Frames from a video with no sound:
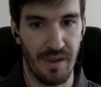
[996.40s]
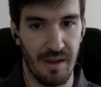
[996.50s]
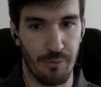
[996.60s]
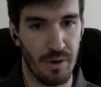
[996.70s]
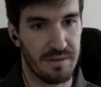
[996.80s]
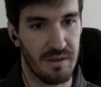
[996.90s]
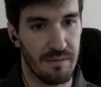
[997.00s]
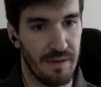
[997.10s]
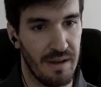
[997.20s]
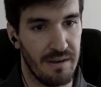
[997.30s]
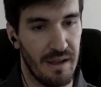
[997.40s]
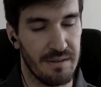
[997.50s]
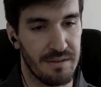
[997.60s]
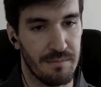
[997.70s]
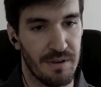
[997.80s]
aggressive,
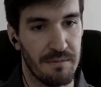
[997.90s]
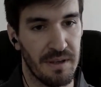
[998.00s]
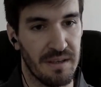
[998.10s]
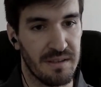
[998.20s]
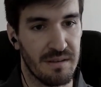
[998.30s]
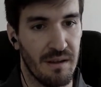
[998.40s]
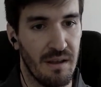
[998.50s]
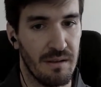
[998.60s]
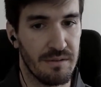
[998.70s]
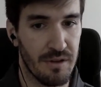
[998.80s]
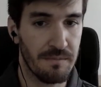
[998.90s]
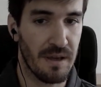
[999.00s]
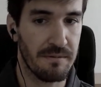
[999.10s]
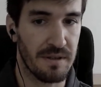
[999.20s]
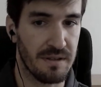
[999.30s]
and sometimes
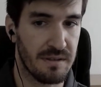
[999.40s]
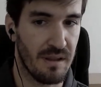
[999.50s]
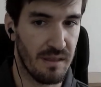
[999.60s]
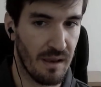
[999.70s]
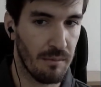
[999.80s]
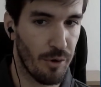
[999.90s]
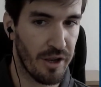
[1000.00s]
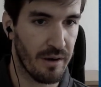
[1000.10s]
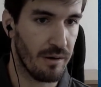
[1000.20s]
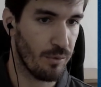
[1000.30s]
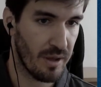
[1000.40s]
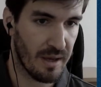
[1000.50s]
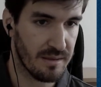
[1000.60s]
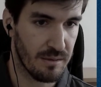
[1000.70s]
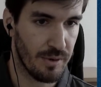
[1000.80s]
it's the deal breaker with the
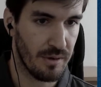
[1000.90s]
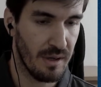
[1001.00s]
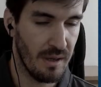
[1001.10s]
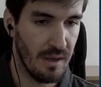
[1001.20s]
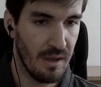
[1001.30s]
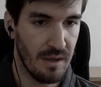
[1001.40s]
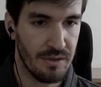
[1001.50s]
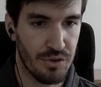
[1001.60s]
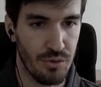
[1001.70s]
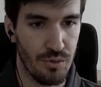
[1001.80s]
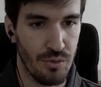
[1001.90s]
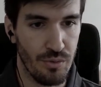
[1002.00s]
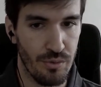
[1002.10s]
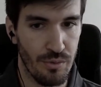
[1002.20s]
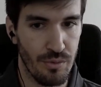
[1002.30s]
customer
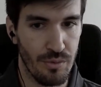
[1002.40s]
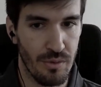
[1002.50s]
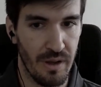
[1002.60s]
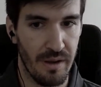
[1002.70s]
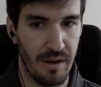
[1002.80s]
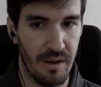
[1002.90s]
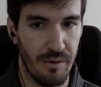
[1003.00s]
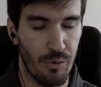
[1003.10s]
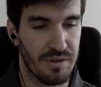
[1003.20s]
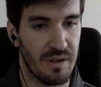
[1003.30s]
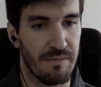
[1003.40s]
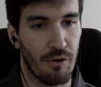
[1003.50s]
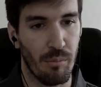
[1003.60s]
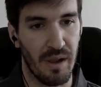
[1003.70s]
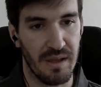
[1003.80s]
to receive
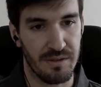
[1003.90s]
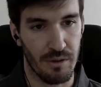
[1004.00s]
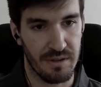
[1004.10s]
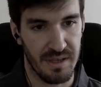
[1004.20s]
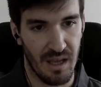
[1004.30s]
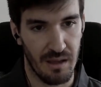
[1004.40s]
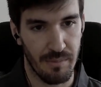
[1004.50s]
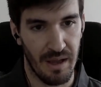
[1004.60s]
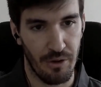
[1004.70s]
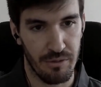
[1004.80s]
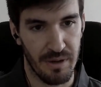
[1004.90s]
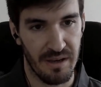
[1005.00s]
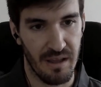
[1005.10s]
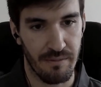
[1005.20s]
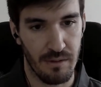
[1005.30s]
complaints all the time and not
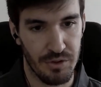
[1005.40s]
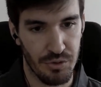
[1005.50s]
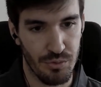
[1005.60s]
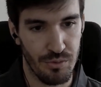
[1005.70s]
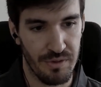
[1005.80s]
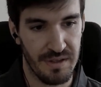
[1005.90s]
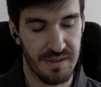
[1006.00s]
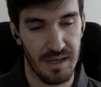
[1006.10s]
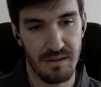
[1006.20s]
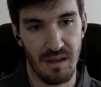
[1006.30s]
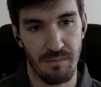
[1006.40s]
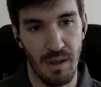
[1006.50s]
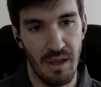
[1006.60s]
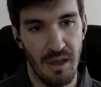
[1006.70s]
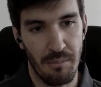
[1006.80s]
being able to detect
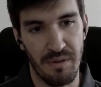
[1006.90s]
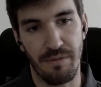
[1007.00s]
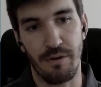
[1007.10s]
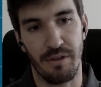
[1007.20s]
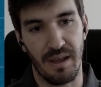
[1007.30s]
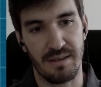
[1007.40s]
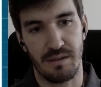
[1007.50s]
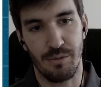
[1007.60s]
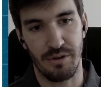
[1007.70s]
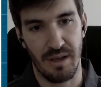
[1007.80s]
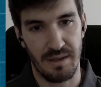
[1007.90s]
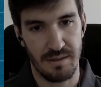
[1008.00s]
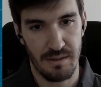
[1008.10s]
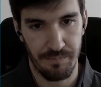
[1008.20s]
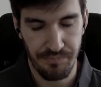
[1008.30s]
them before the customer
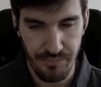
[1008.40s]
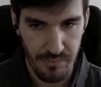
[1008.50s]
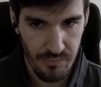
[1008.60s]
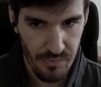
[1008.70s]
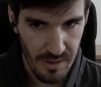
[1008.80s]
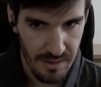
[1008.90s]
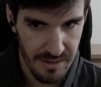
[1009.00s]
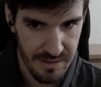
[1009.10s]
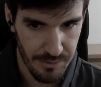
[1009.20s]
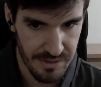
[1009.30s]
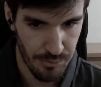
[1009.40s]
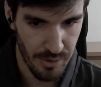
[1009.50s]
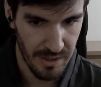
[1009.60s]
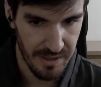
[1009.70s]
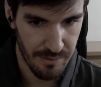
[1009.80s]
does. It's
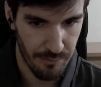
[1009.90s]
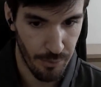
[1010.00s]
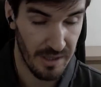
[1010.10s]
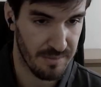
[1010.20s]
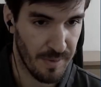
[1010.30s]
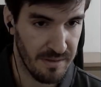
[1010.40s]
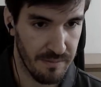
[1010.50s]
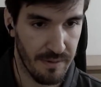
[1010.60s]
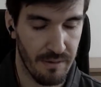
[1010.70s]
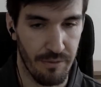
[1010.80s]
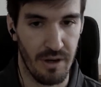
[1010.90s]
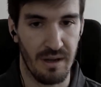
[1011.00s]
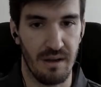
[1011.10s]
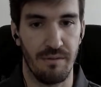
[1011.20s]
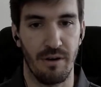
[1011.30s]
really expensive for
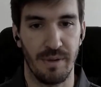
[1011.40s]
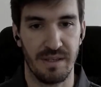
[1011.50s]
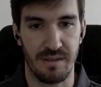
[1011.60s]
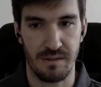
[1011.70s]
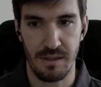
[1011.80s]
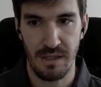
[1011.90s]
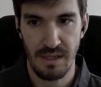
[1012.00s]
a business.